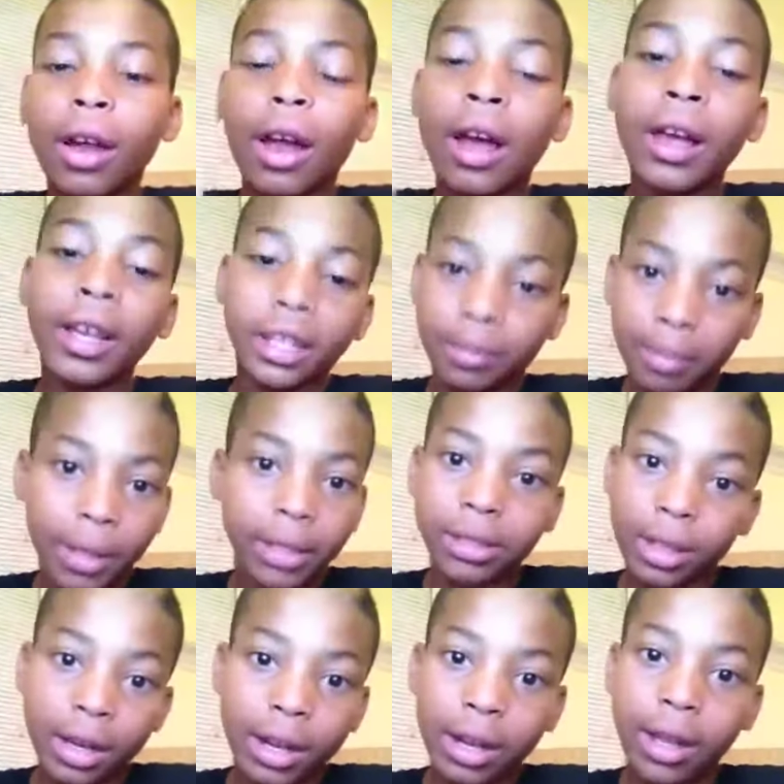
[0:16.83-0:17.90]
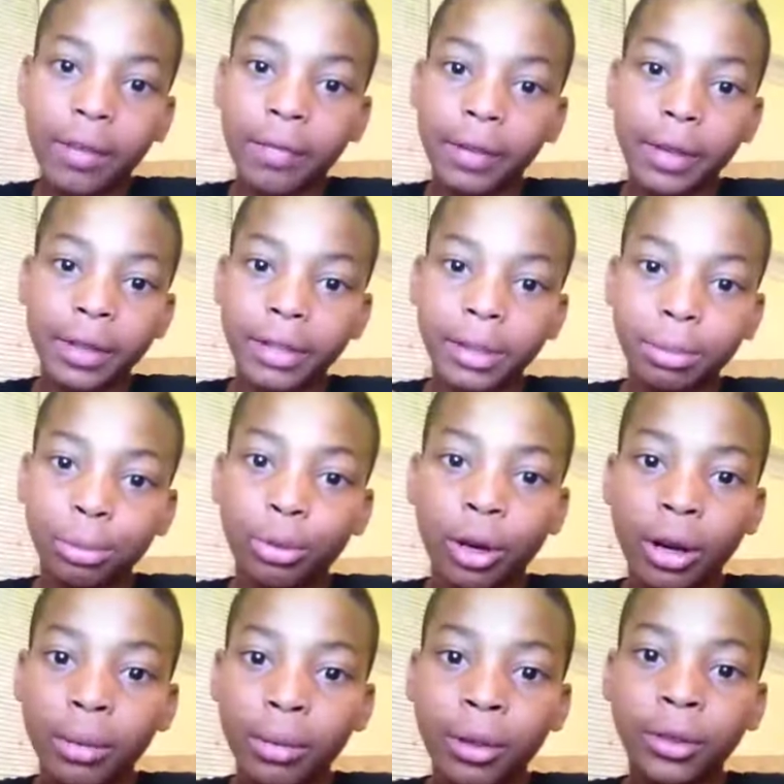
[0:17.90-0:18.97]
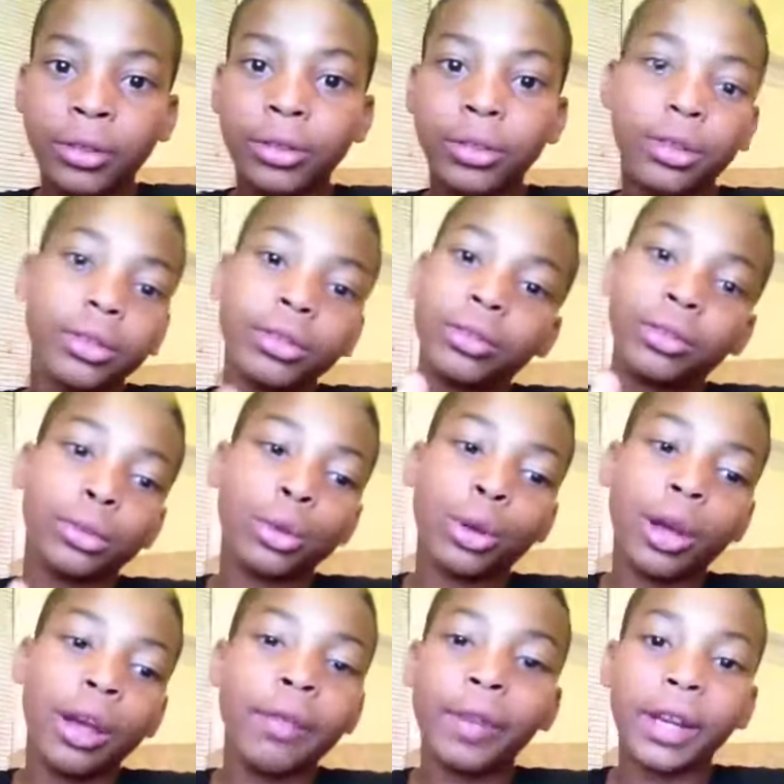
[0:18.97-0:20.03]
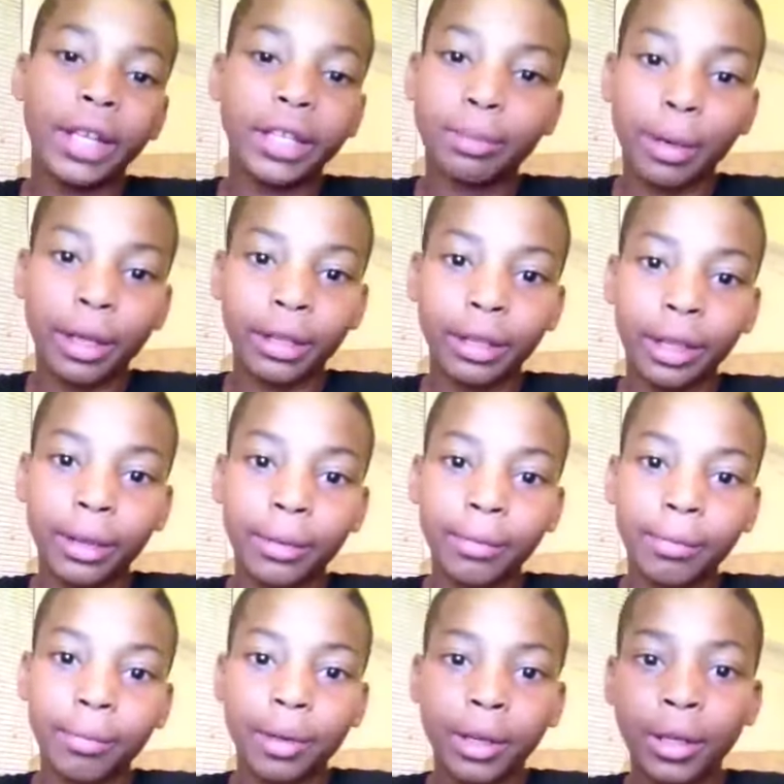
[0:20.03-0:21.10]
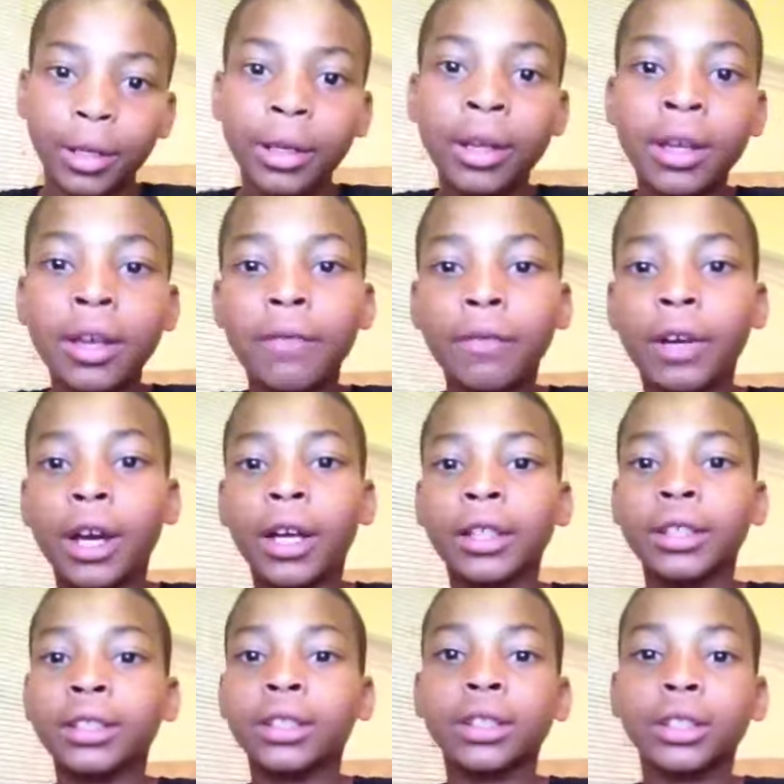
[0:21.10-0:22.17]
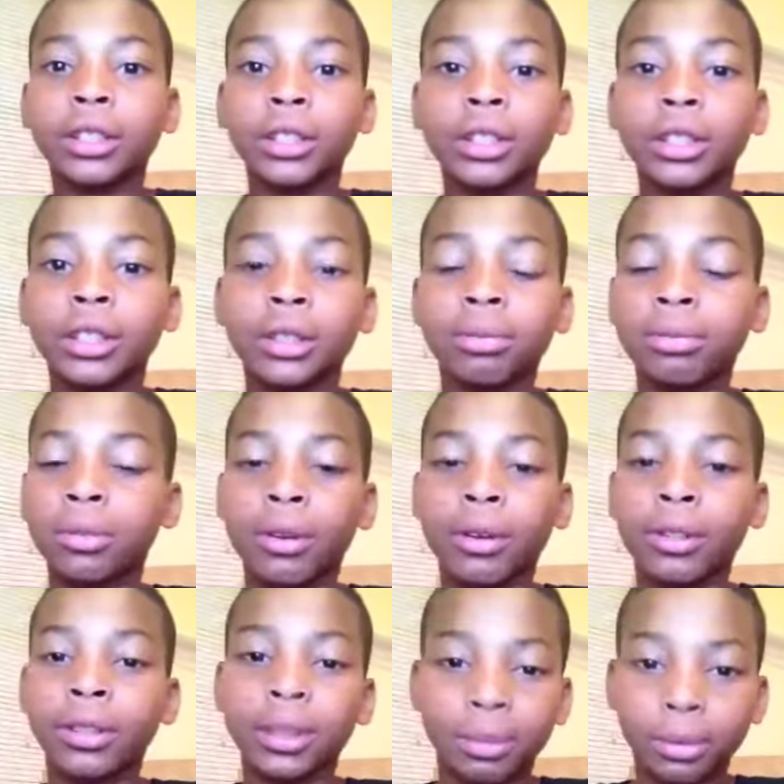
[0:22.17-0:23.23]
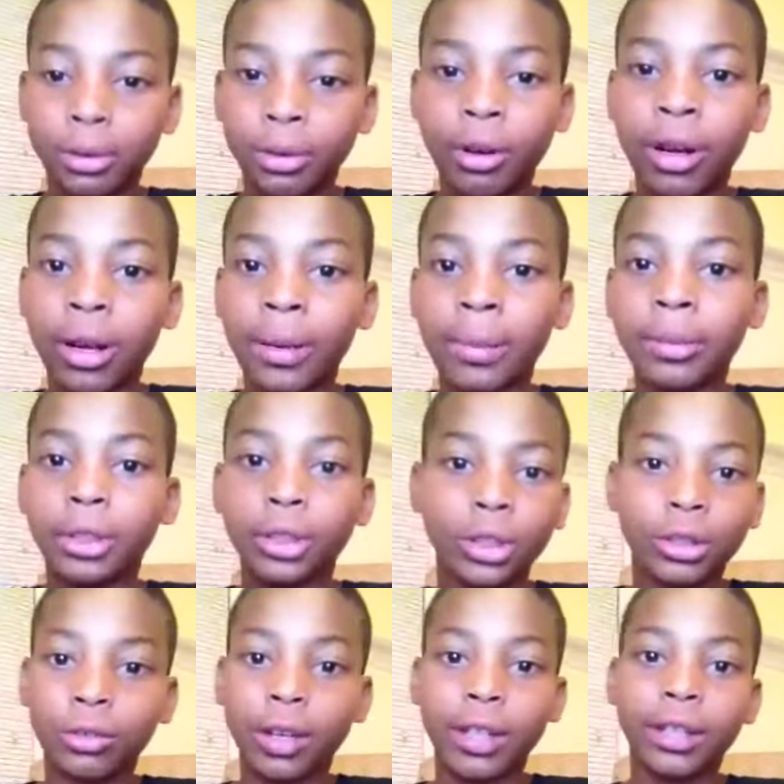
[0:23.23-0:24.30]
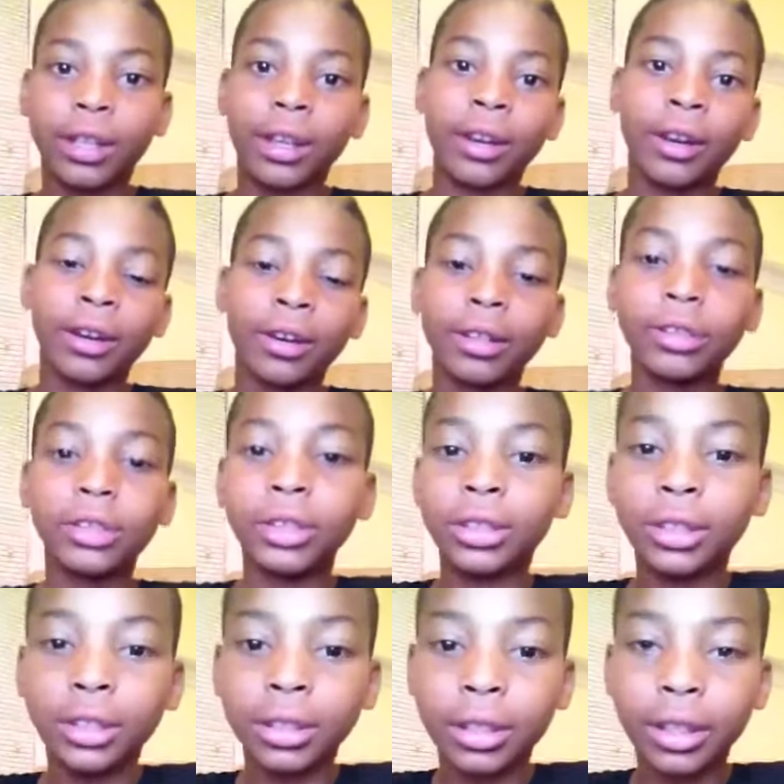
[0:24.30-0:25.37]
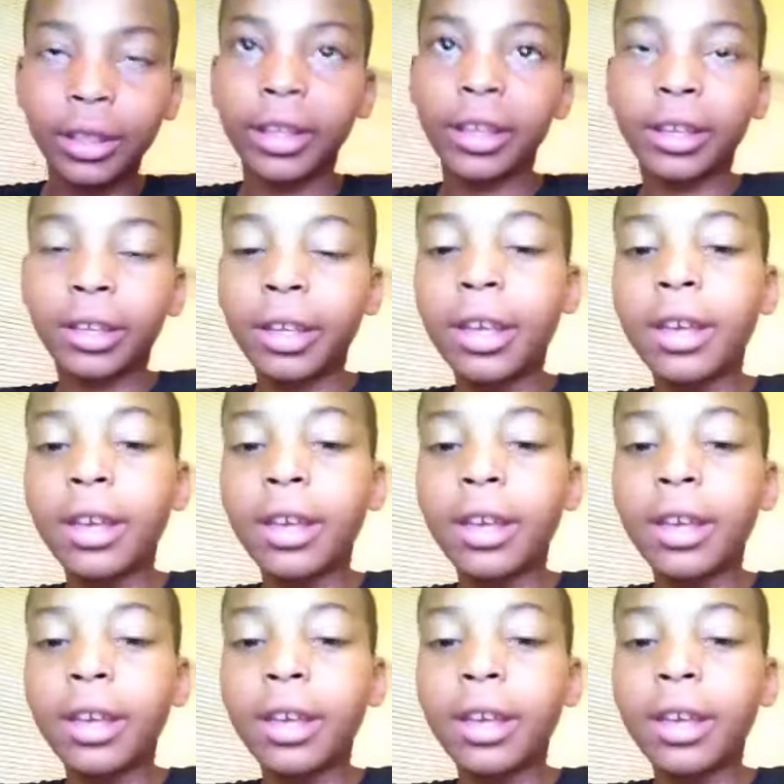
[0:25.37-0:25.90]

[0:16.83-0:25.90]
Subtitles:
I expect to not have any subscribers. So I already expect that. But if you guys could just subscribe, it's just right there. Just click it.